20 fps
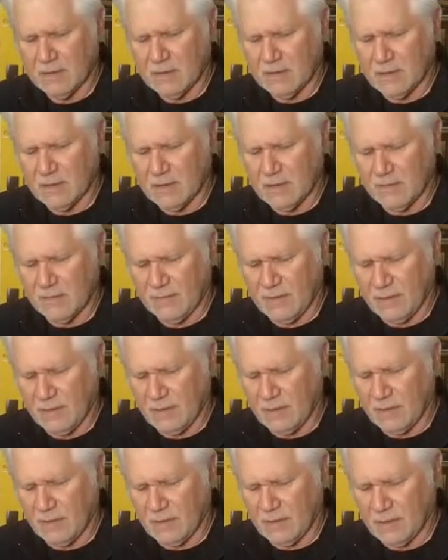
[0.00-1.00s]
Let's see if I
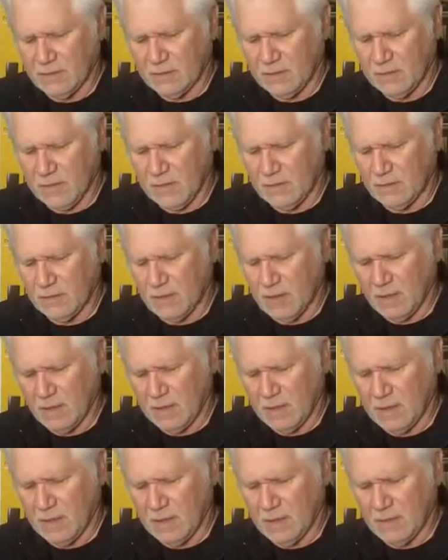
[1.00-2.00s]
can do this without
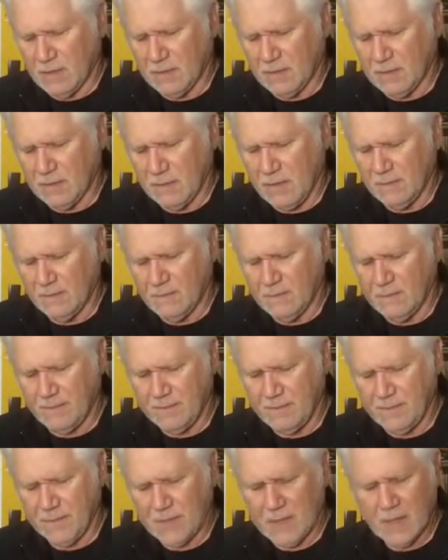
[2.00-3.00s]
dropping it. Yep.
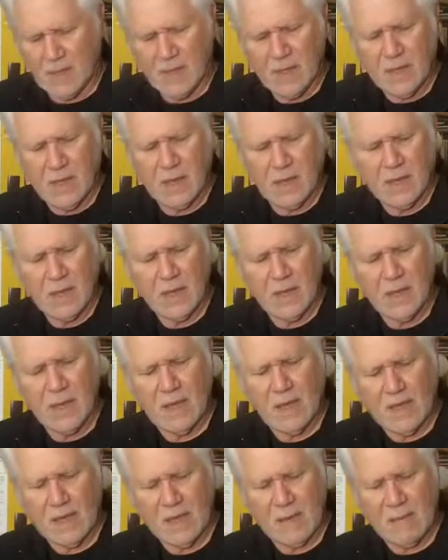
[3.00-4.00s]

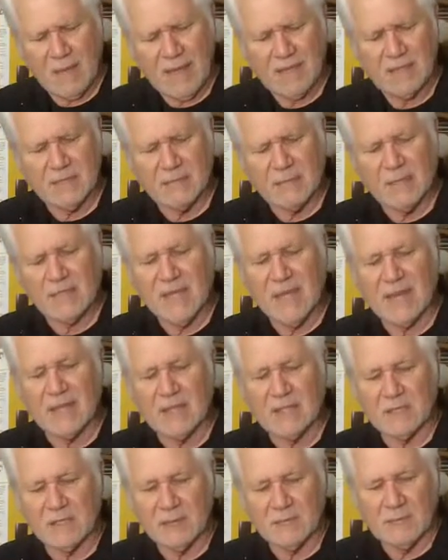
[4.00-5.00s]
And then make some
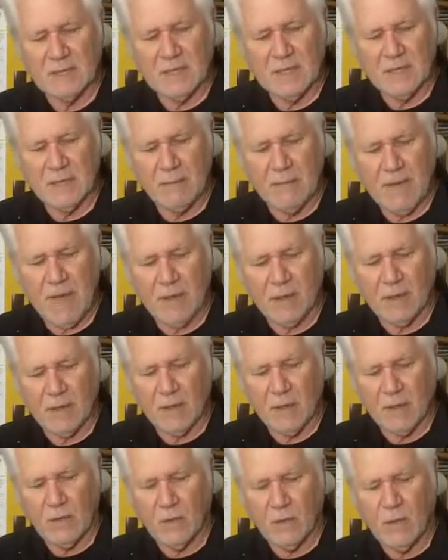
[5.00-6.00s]
settings in the back,
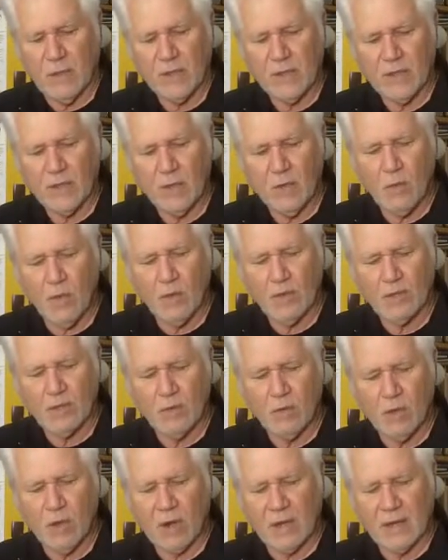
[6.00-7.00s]
whether you want it
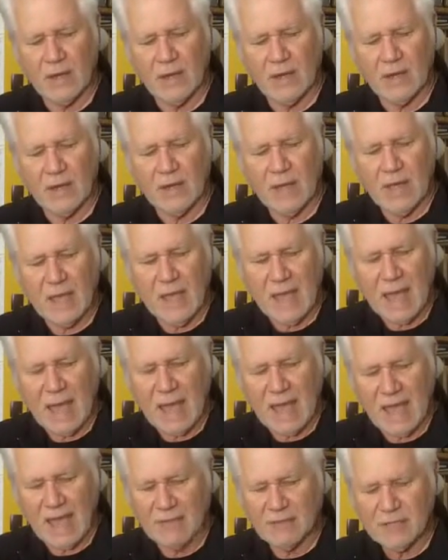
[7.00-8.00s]
to work at
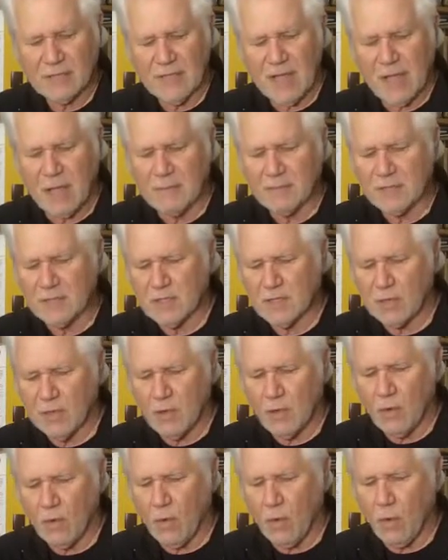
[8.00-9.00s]
half stops
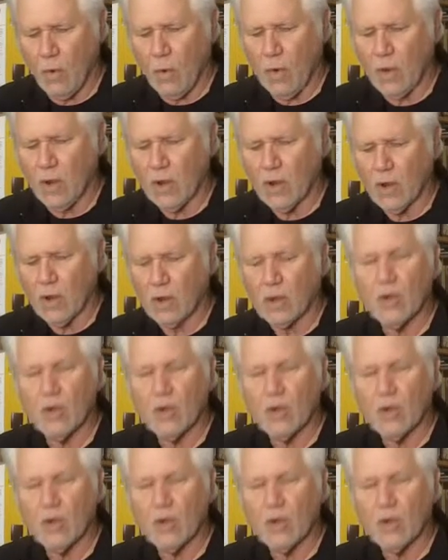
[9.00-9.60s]
or